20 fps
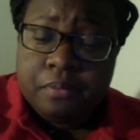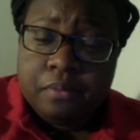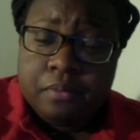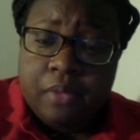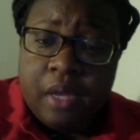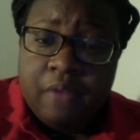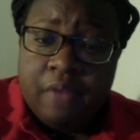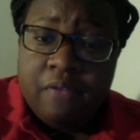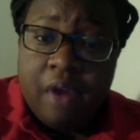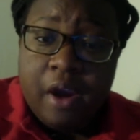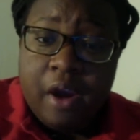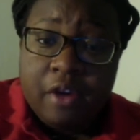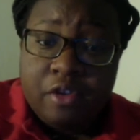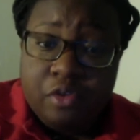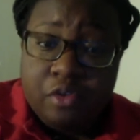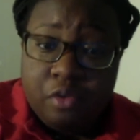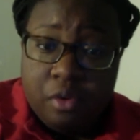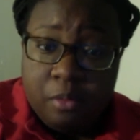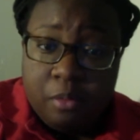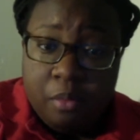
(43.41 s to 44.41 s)

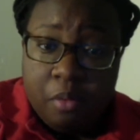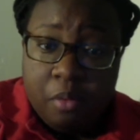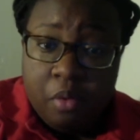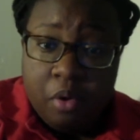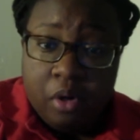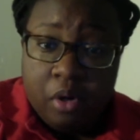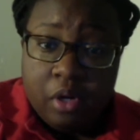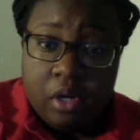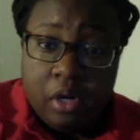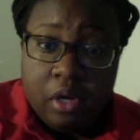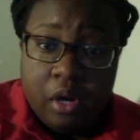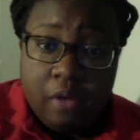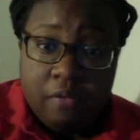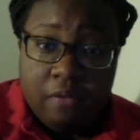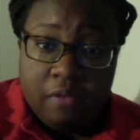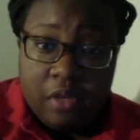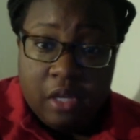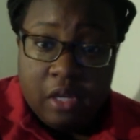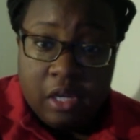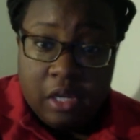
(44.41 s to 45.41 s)
advisory board of
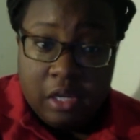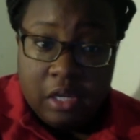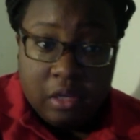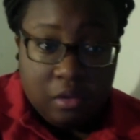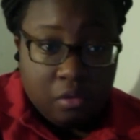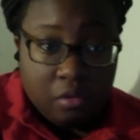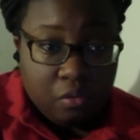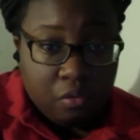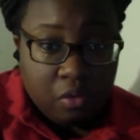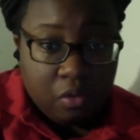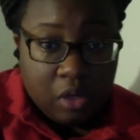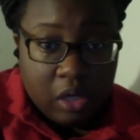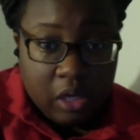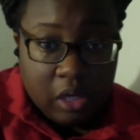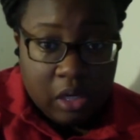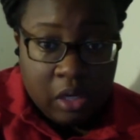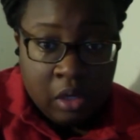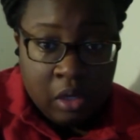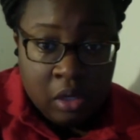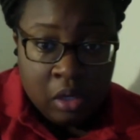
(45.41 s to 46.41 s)
the
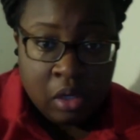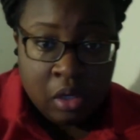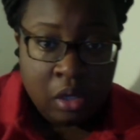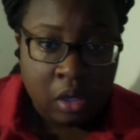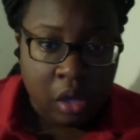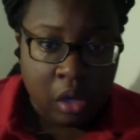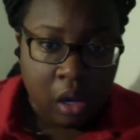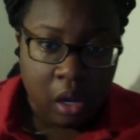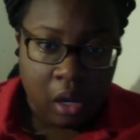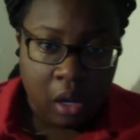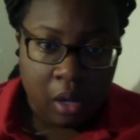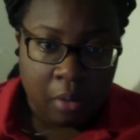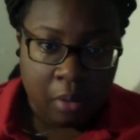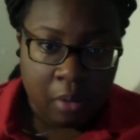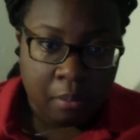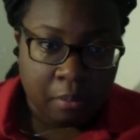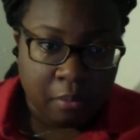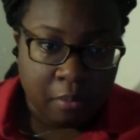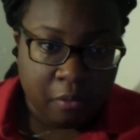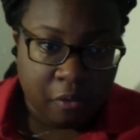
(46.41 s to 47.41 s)
three
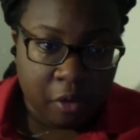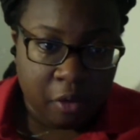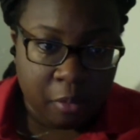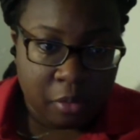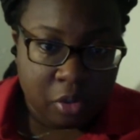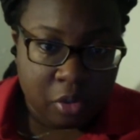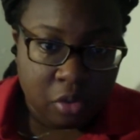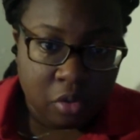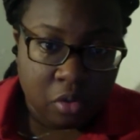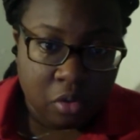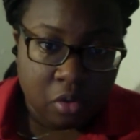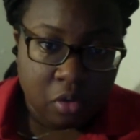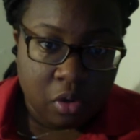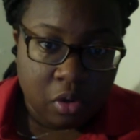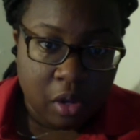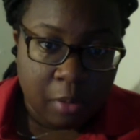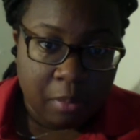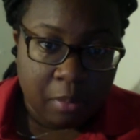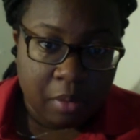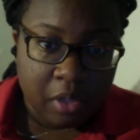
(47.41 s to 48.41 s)
pharmaceutical
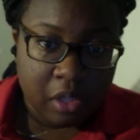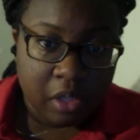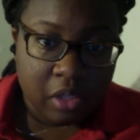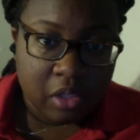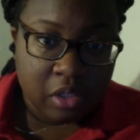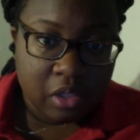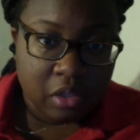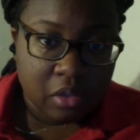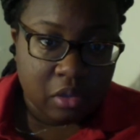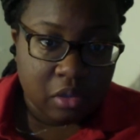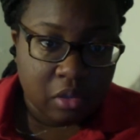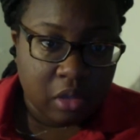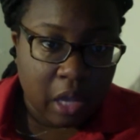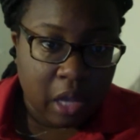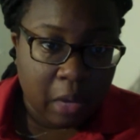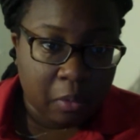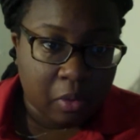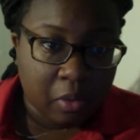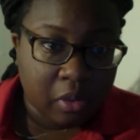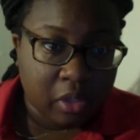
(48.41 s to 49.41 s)
companies that
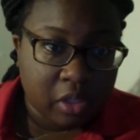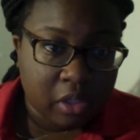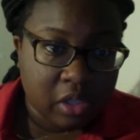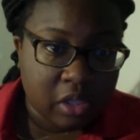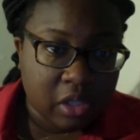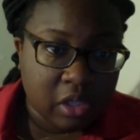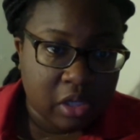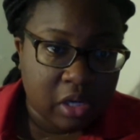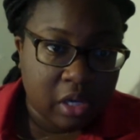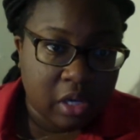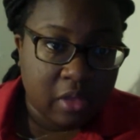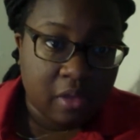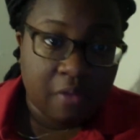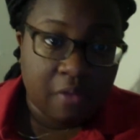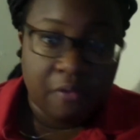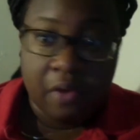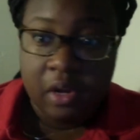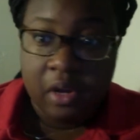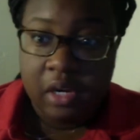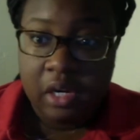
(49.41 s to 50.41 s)
were listed in the
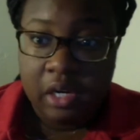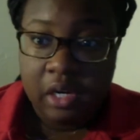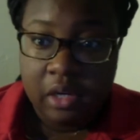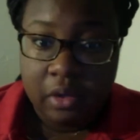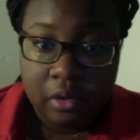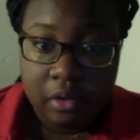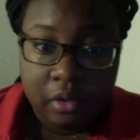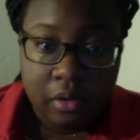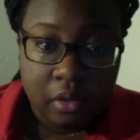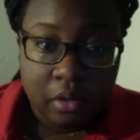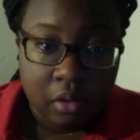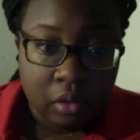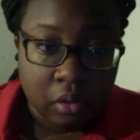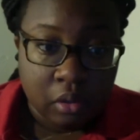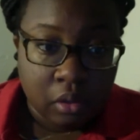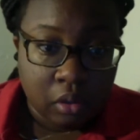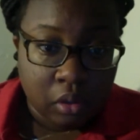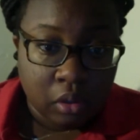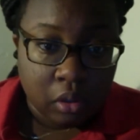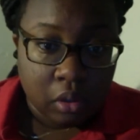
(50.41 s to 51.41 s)
funding.
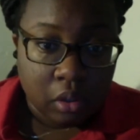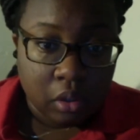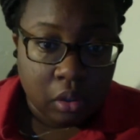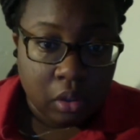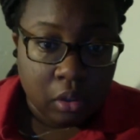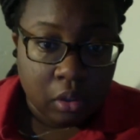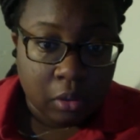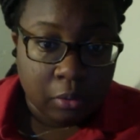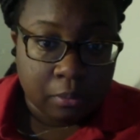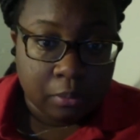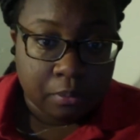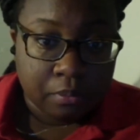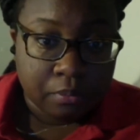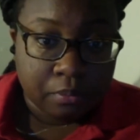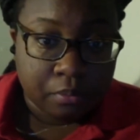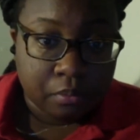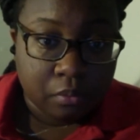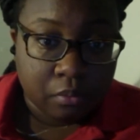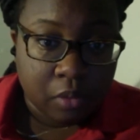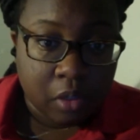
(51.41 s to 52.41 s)
A
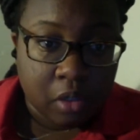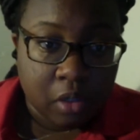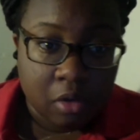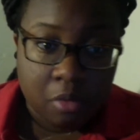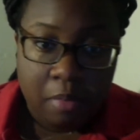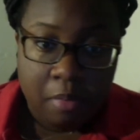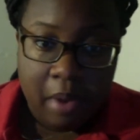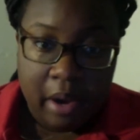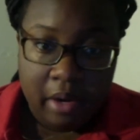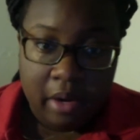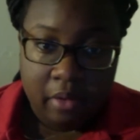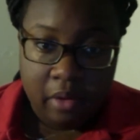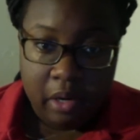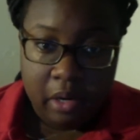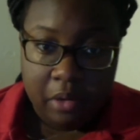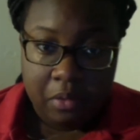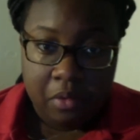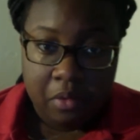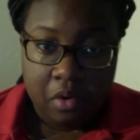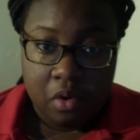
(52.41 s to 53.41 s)
little
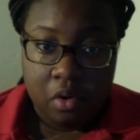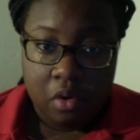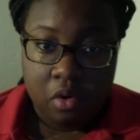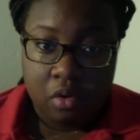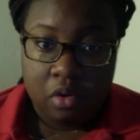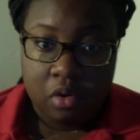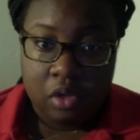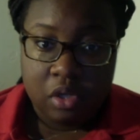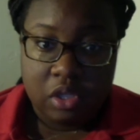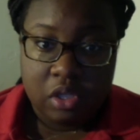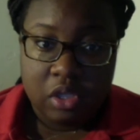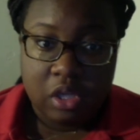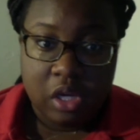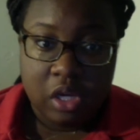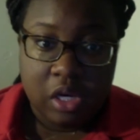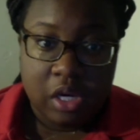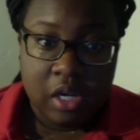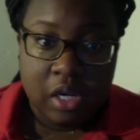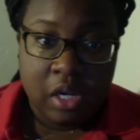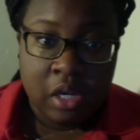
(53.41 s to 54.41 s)
background on this
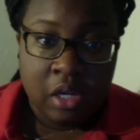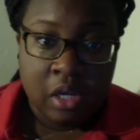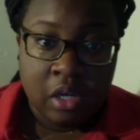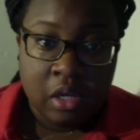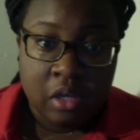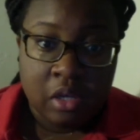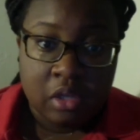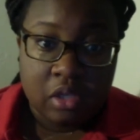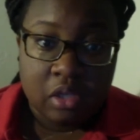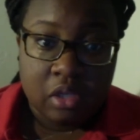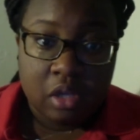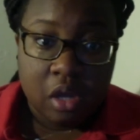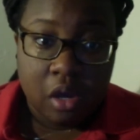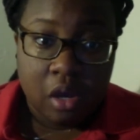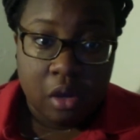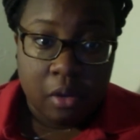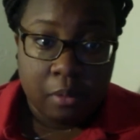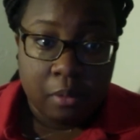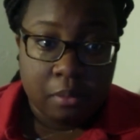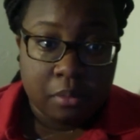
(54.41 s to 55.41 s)
study.
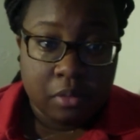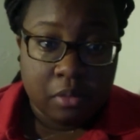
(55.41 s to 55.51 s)
Um,